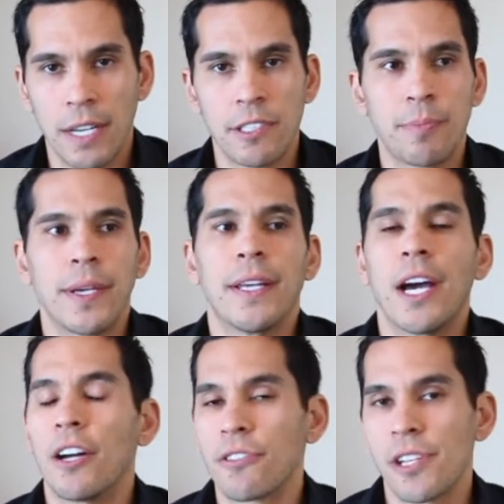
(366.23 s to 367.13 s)
I've
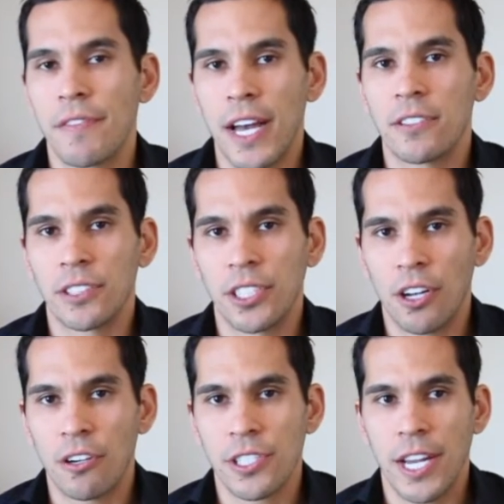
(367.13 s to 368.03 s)
spent hundreds of thousands of
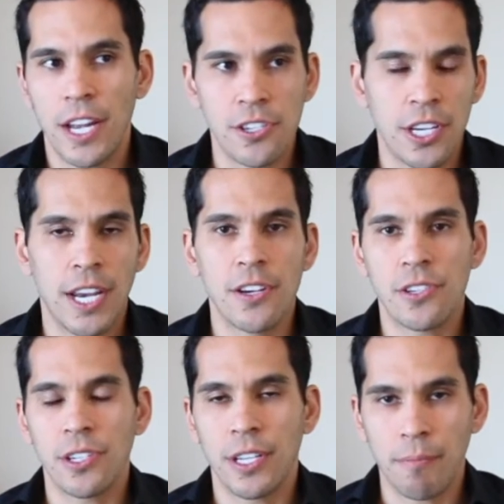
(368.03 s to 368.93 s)
dollars in
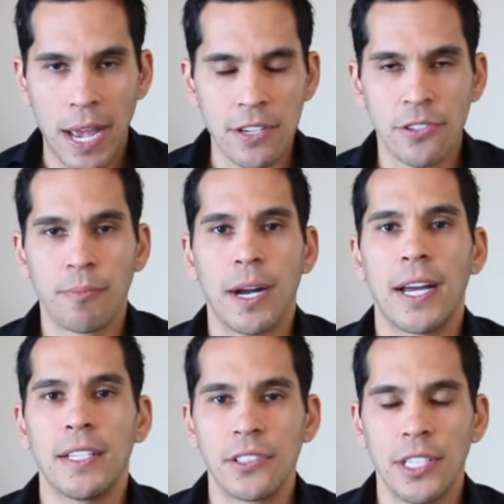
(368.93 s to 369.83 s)
education and
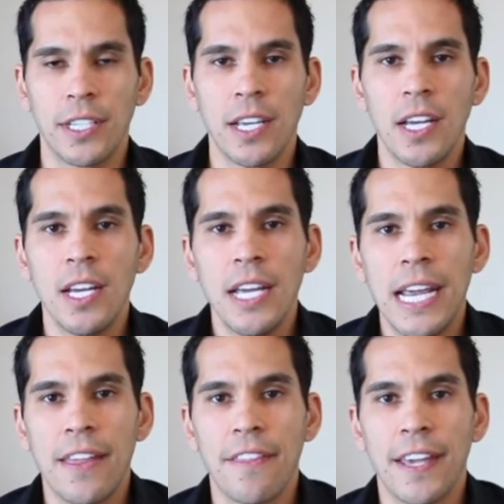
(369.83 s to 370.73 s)
masterminds and
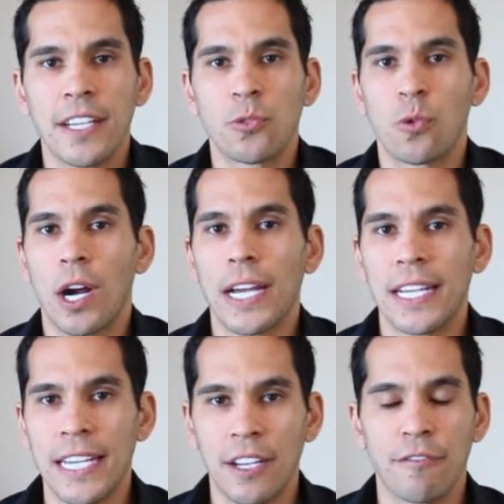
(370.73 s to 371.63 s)
things where I
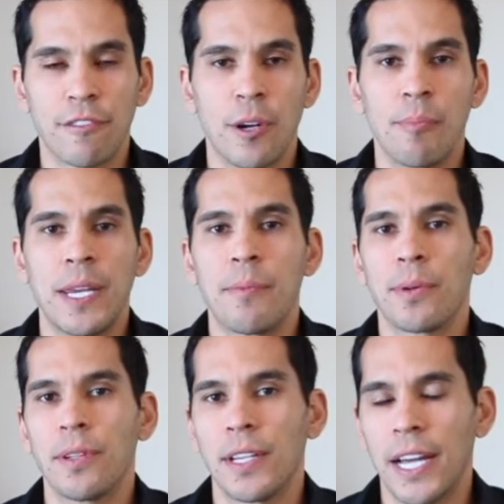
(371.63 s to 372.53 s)
can get in front of
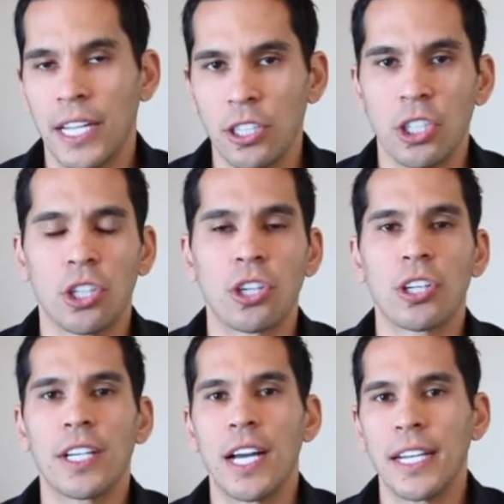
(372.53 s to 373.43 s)
people and I can
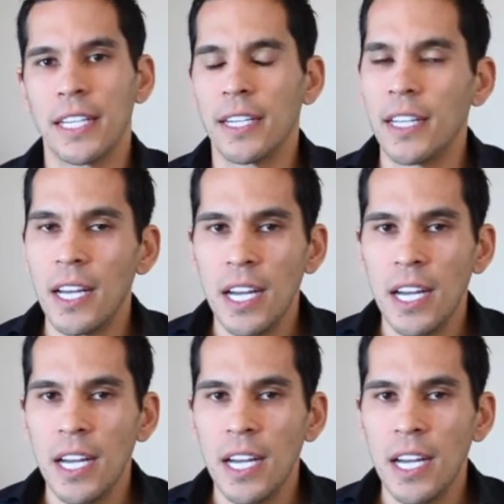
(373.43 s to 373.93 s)
learn and I can